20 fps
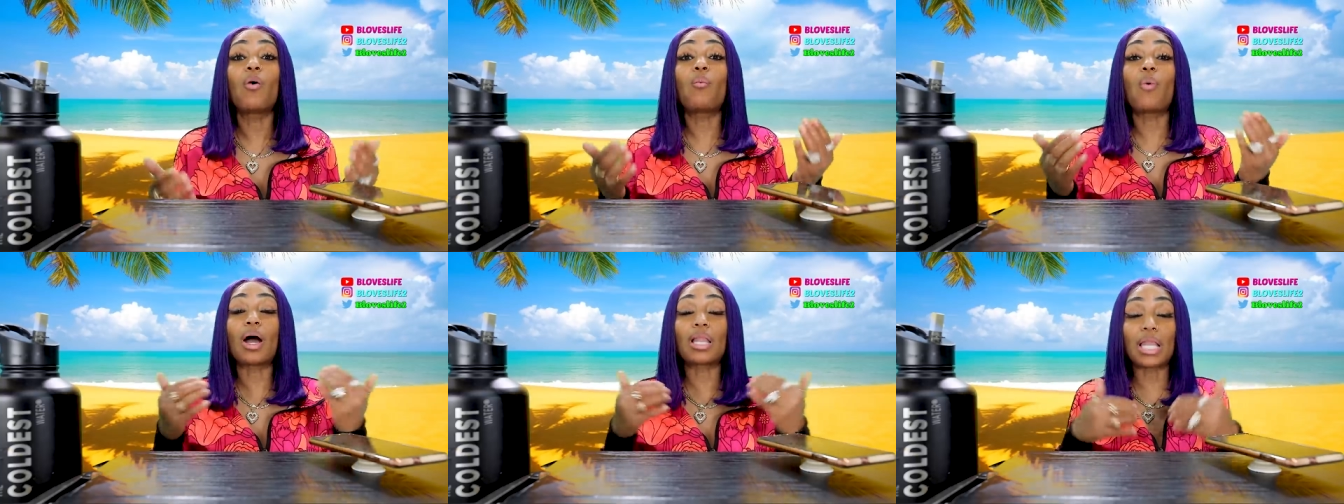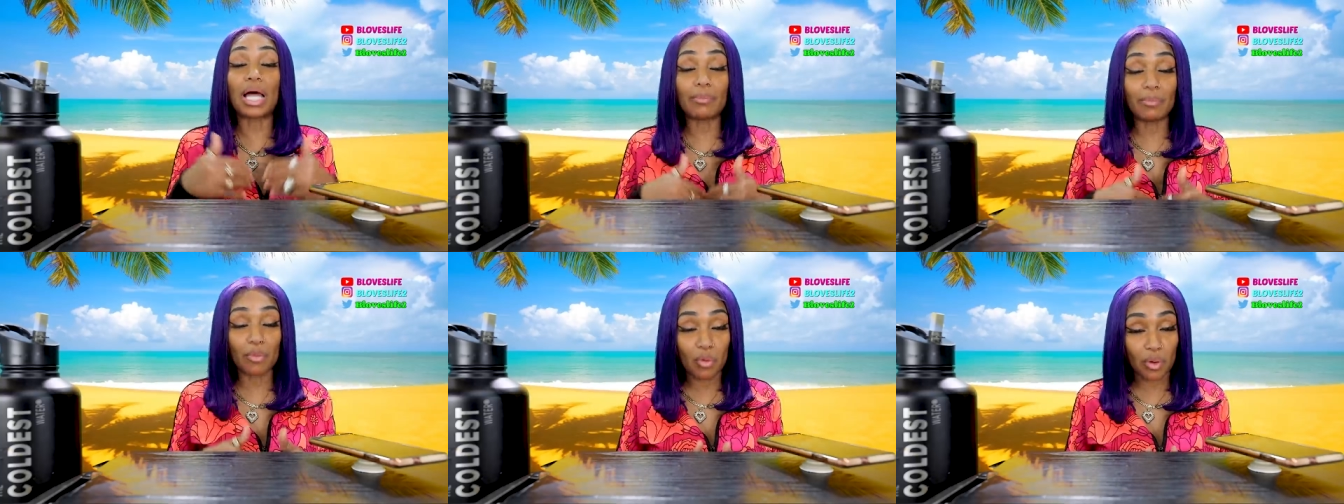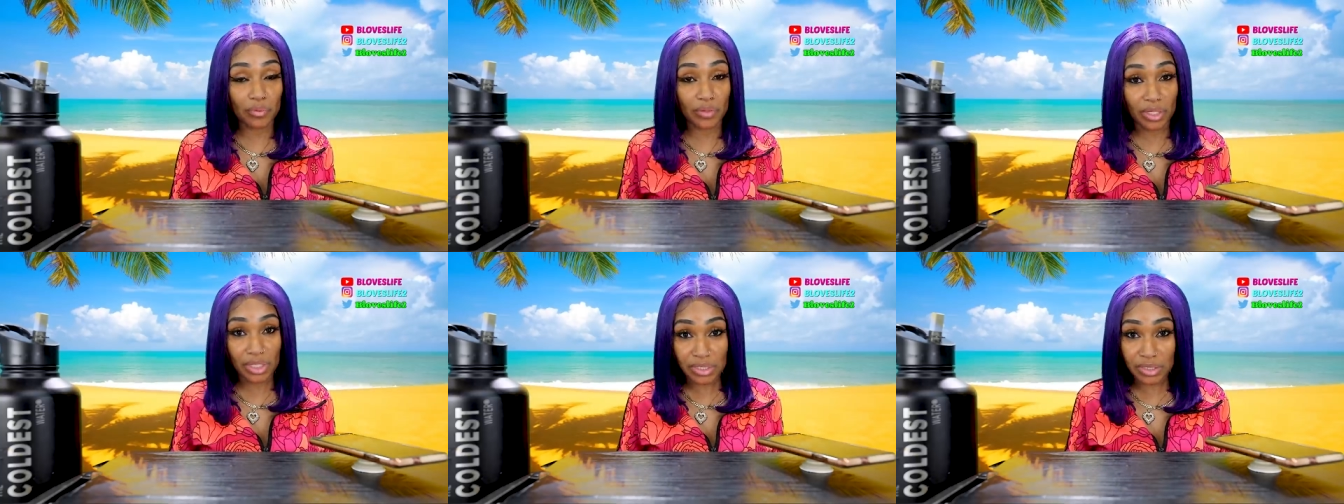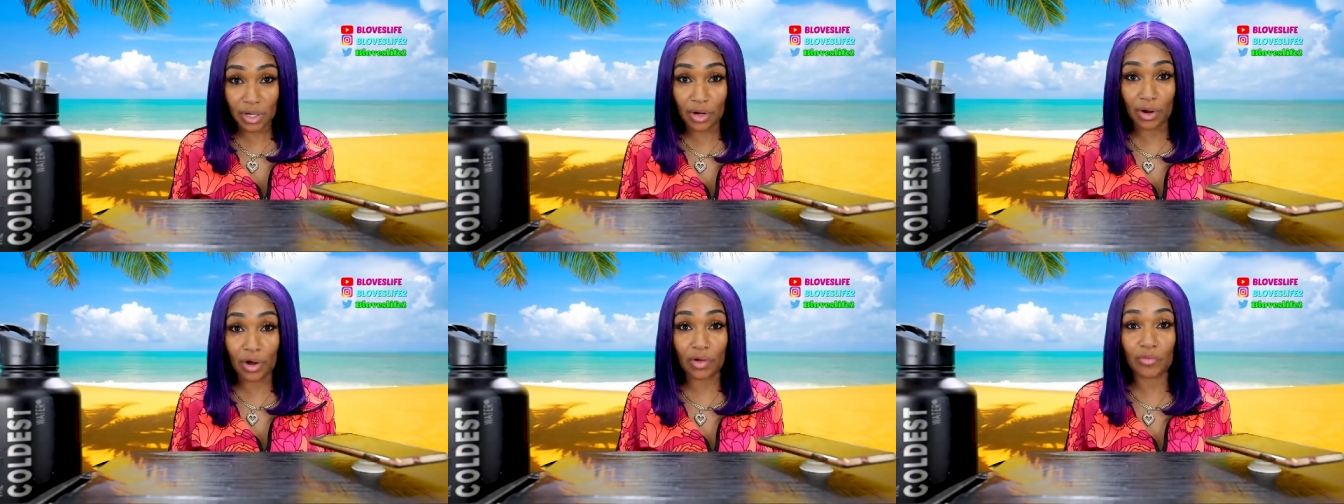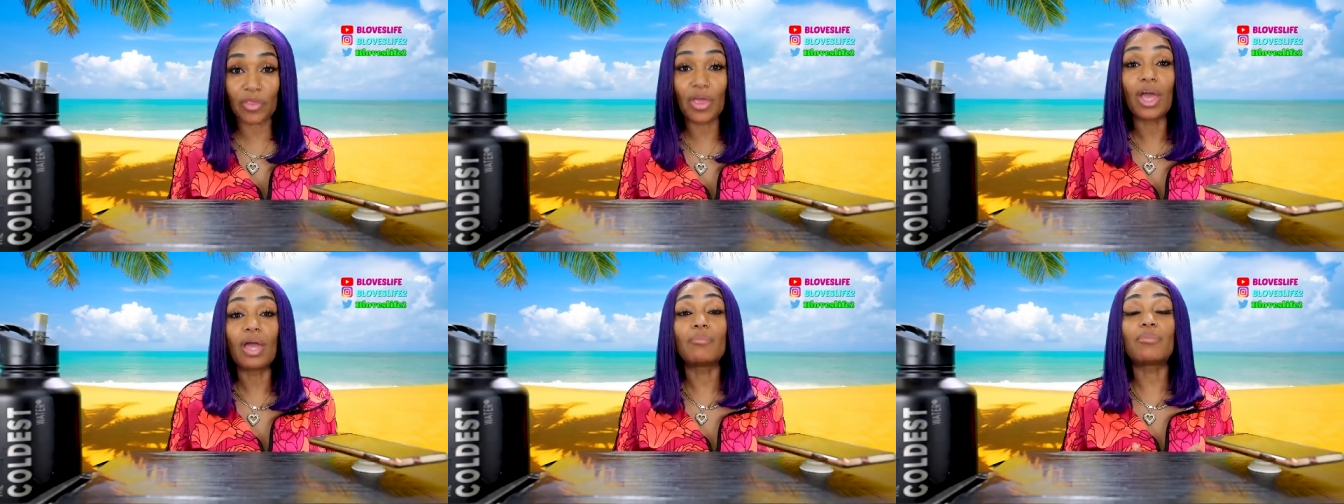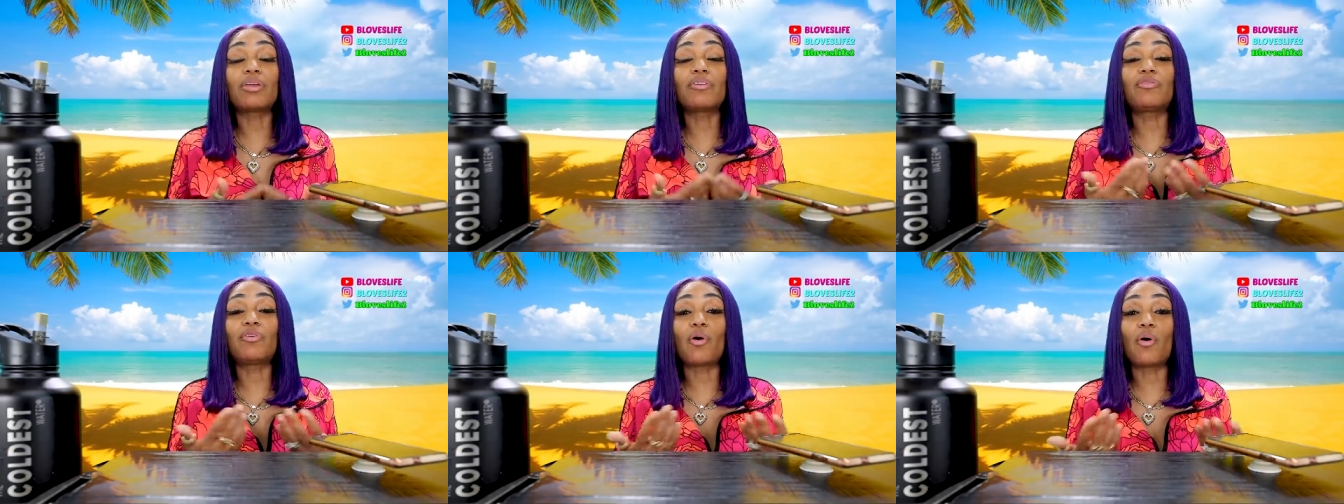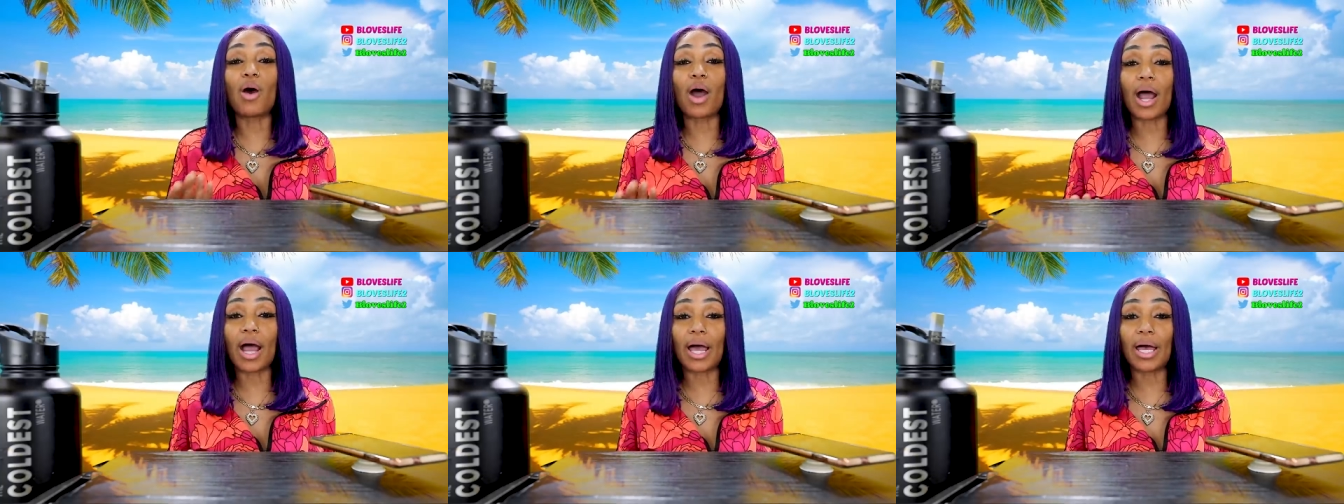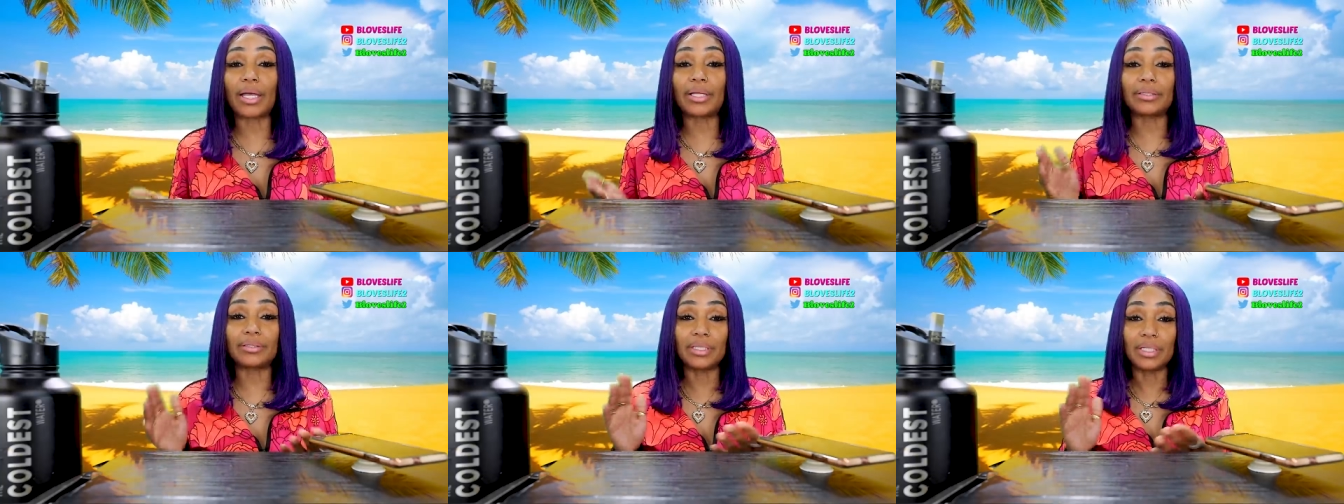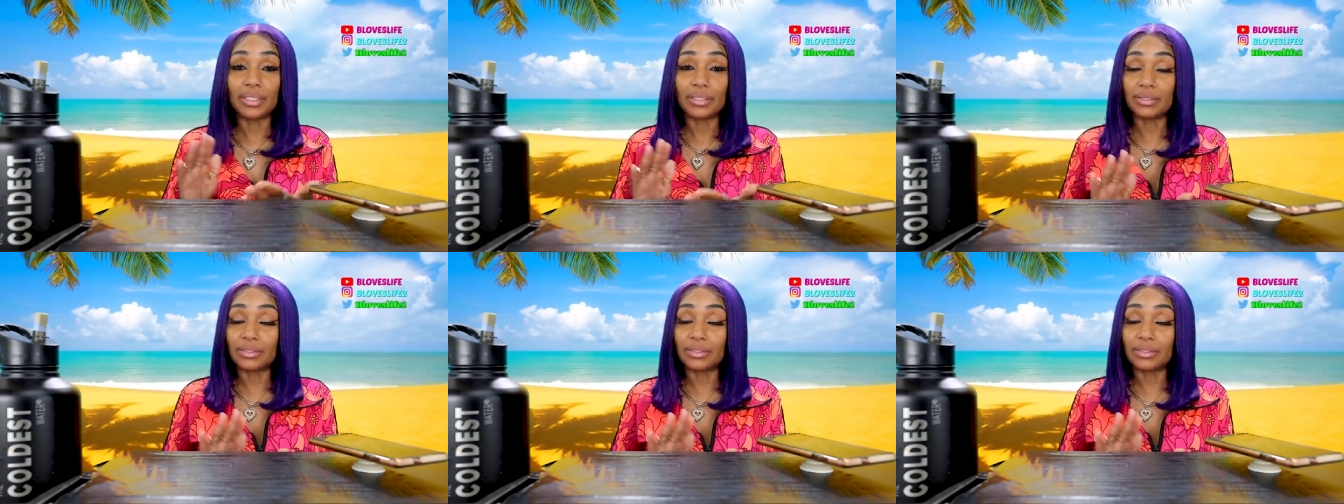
while I'm on this earth, before I,